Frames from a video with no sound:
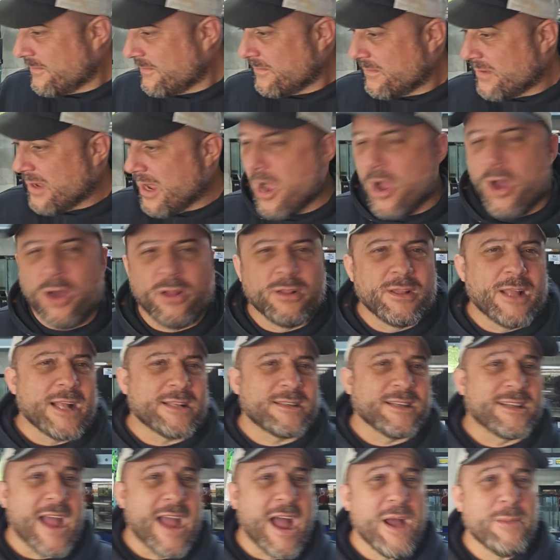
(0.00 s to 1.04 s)
Oh, lots
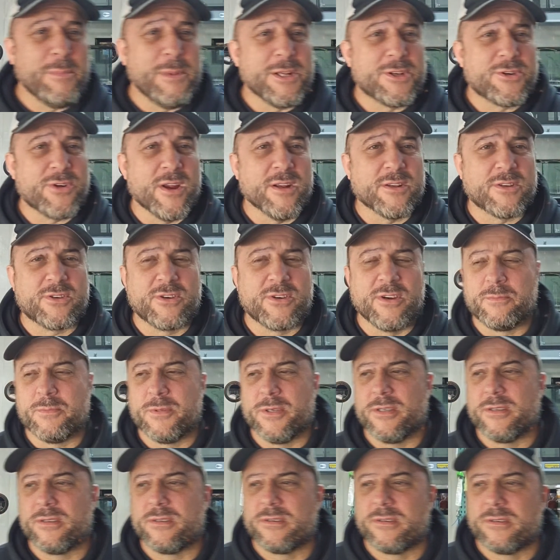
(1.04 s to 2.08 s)
of Gabi
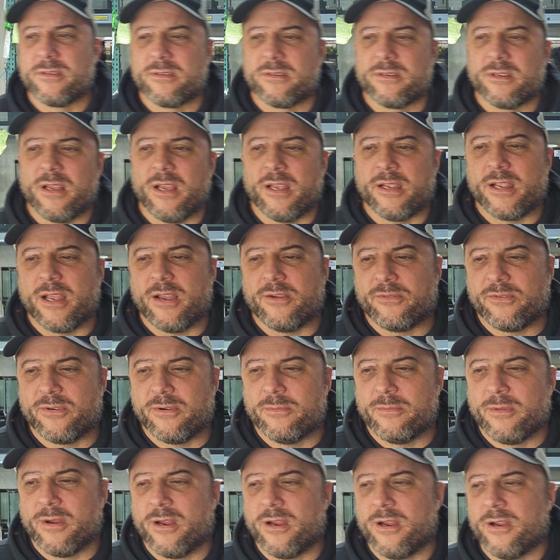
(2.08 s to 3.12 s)
transcriptus I got
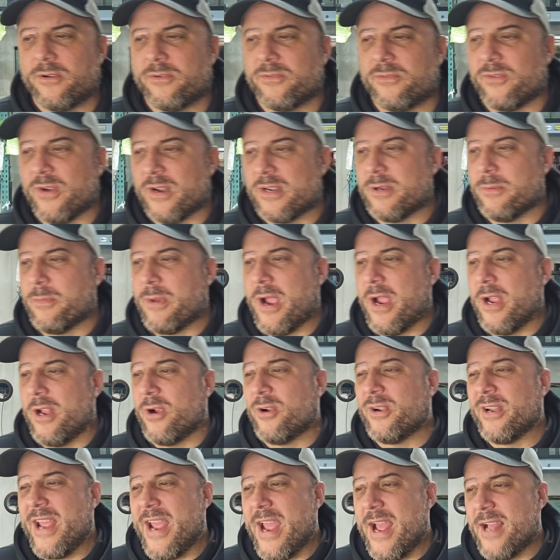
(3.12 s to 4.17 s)
from a friend of mine. I
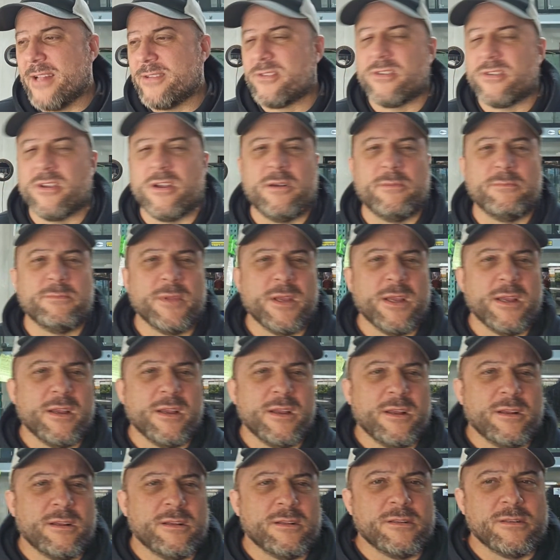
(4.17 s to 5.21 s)
already had some.
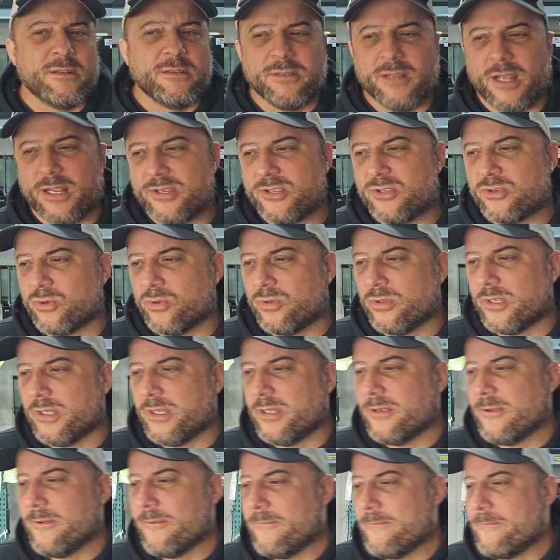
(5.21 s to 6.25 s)
Nice Julie.
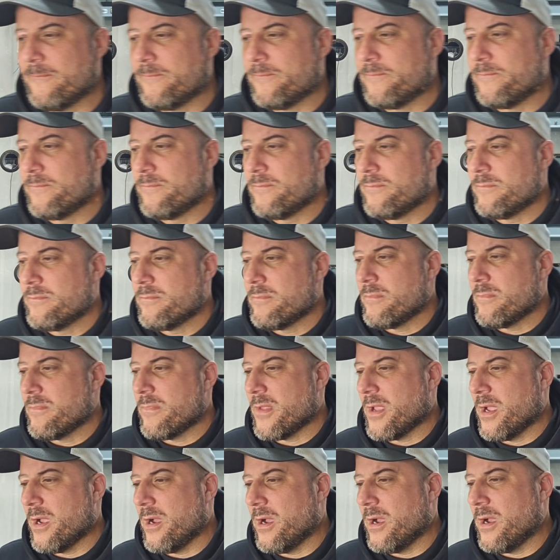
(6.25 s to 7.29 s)

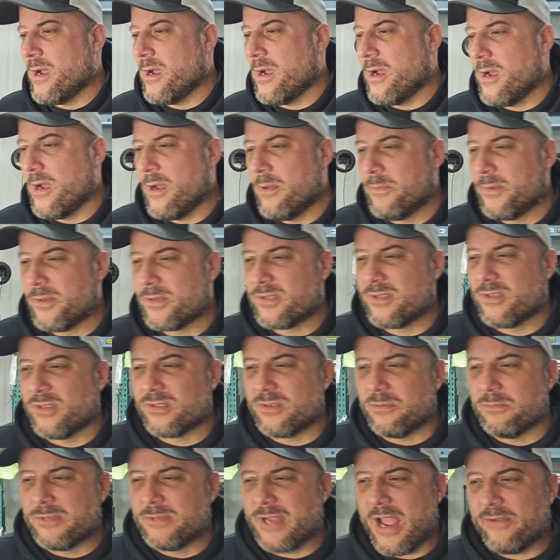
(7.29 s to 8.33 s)
There's still
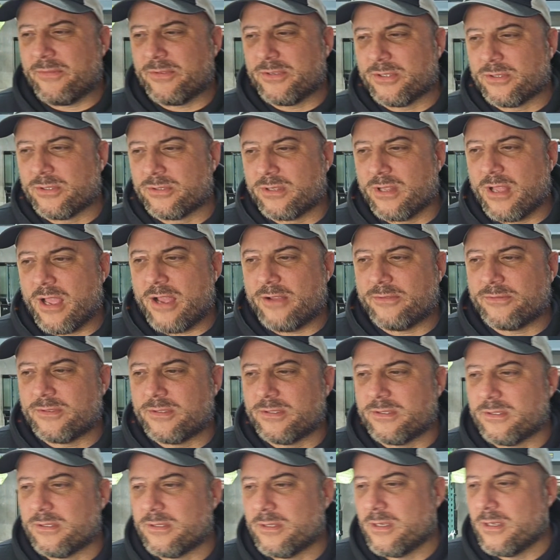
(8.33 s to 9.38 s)
some daffodils left.
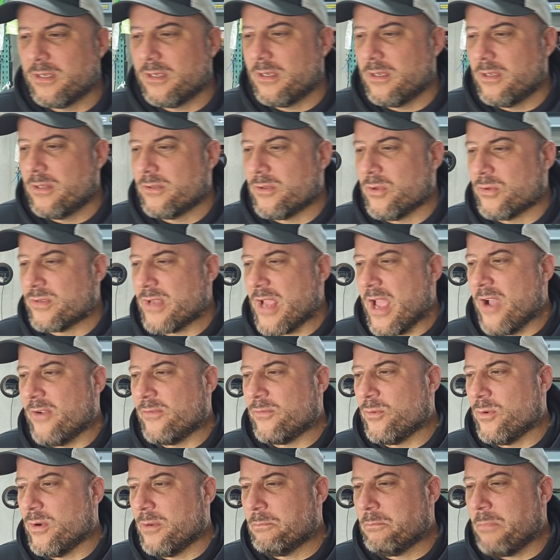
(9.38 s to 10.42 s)
Those
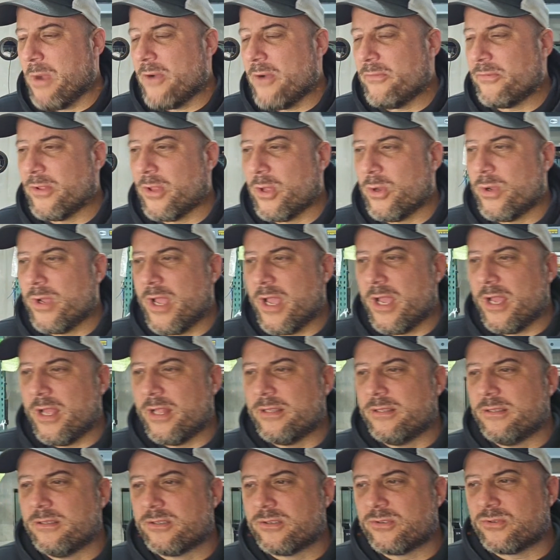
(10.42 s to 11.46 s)
F1 buffalo
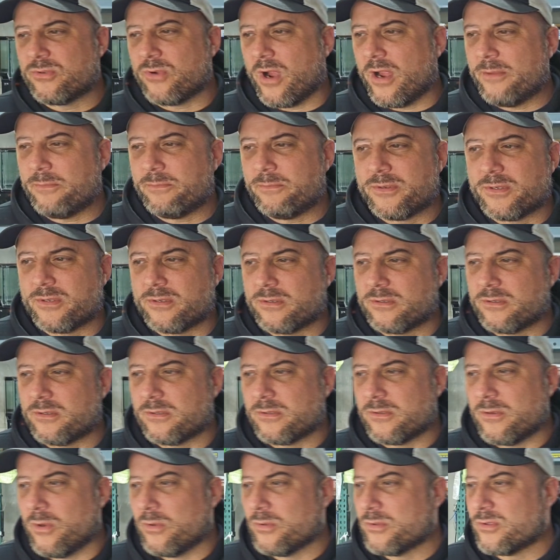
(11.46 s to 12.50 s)
head stripes,
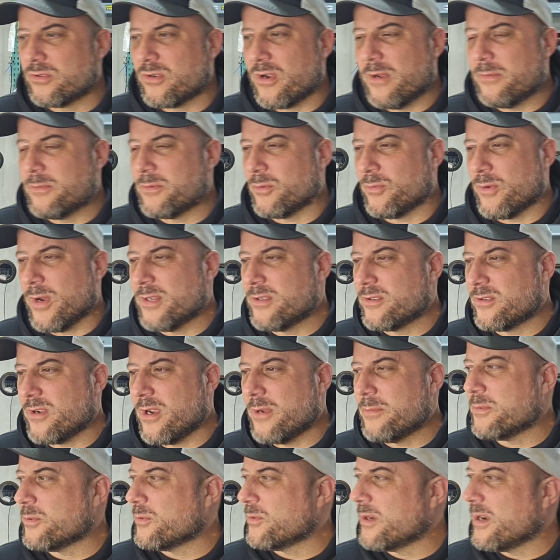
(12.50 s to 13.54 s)
gold stripes or red
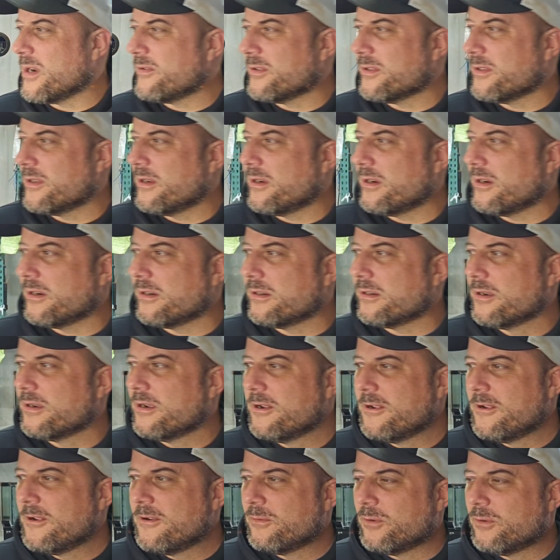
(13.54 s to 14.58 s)
stripes or whatever they are,
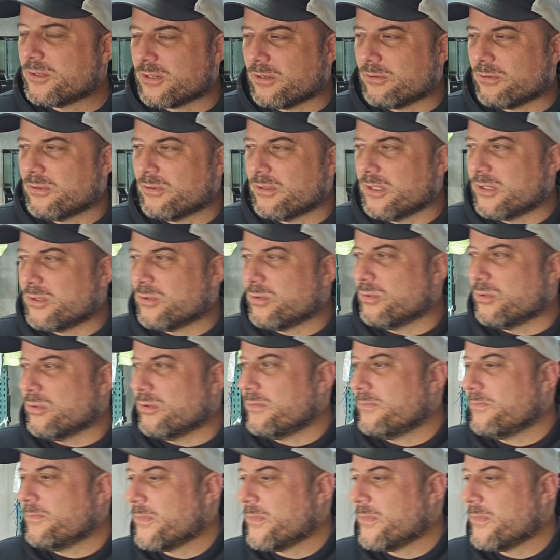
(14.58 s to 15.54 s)
which are really cool.